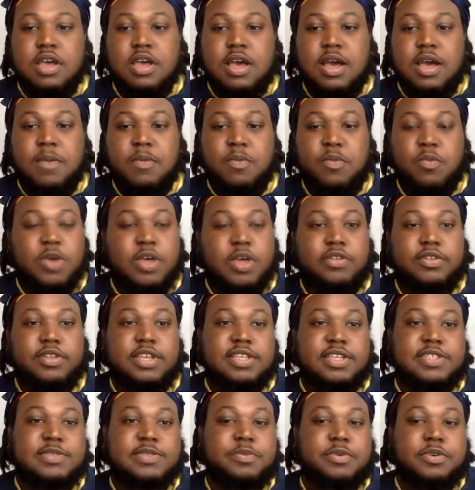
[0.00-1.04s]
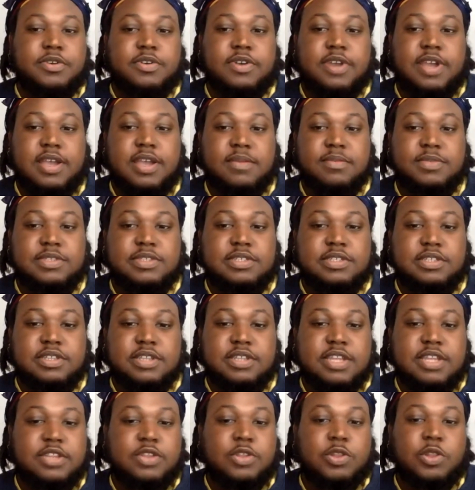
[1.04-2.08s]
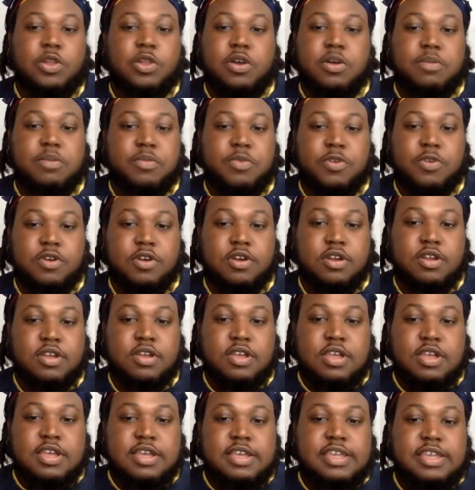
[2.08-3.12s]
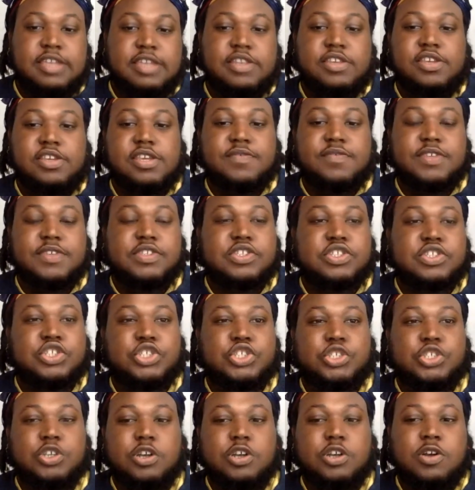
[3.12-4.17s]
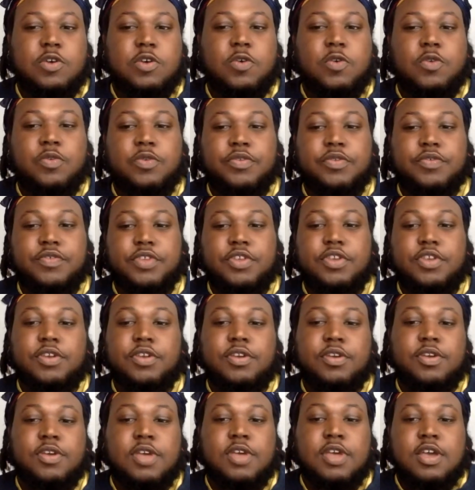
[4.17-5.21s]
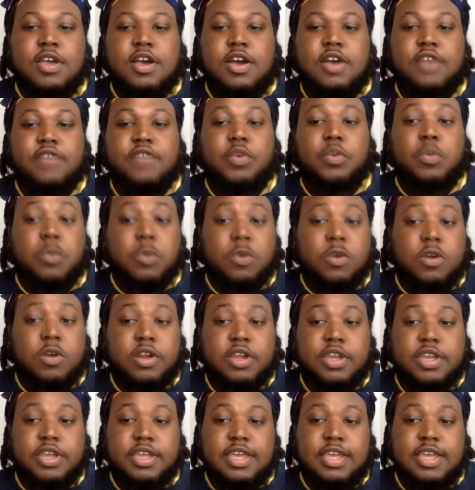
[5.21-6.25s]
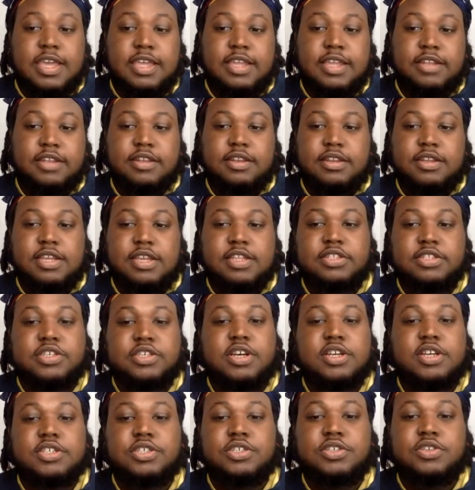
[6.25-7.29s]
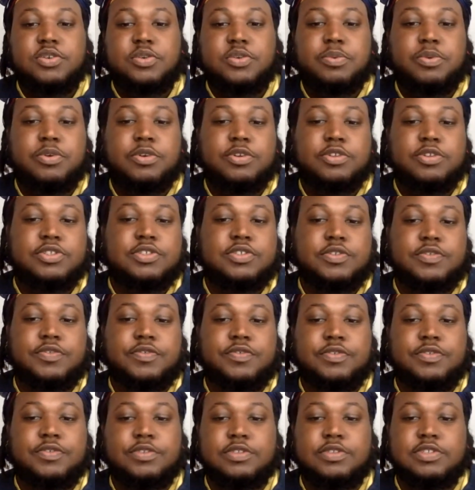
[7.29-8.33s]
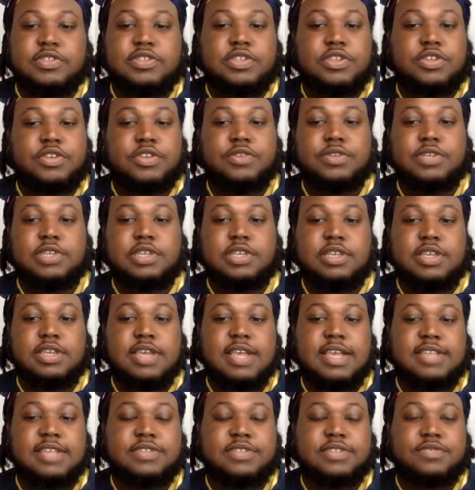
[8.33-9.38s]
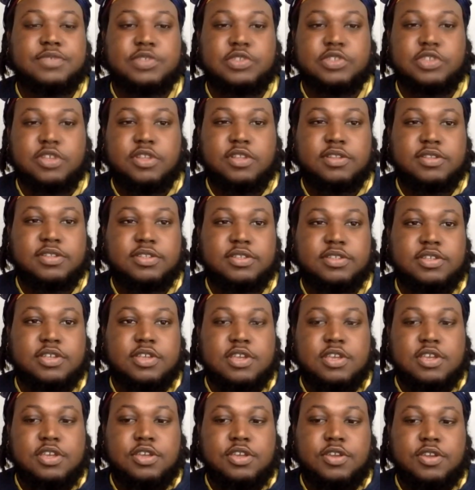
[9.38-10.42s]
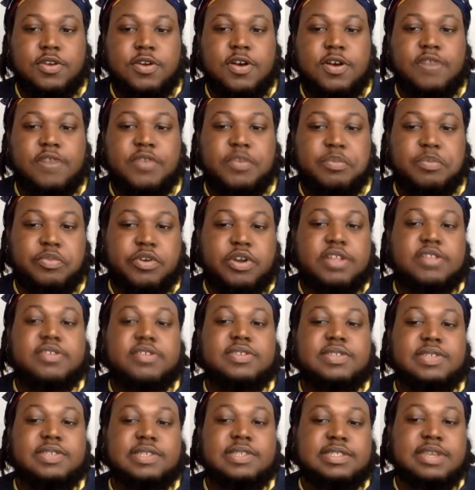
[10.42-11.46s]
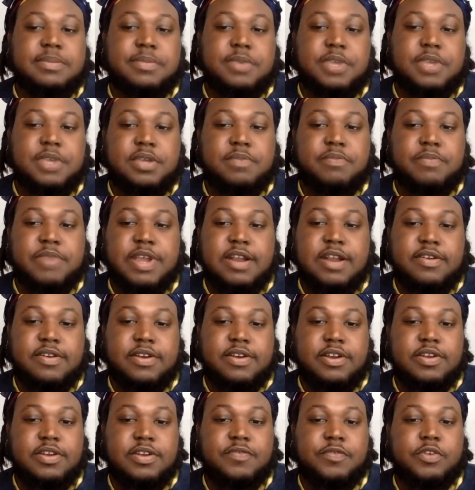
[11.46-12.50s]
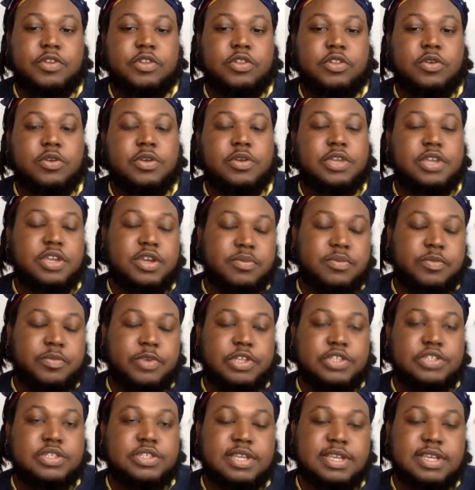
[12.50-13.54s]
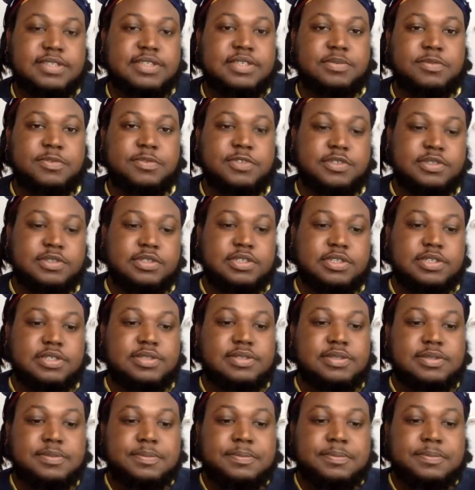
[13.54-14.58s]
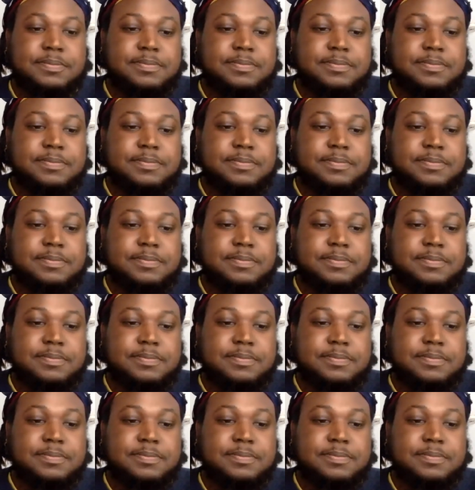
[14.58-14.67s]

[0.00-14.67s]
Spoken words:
wellness programs, and a lot more. Can you give us a short overview of your work and touch on your approach to food insecurity as the result, you know, of a broader systemic barrier for low-income racialized communities?